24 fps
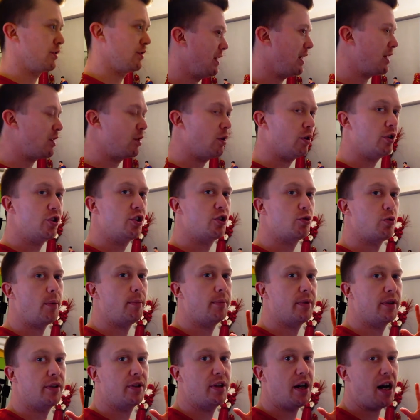I could swap
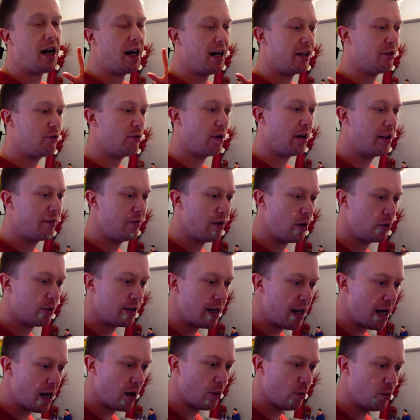the hard drive out
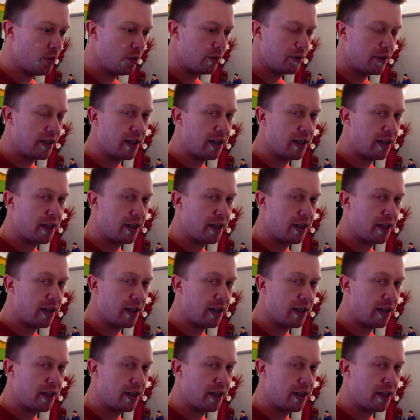now,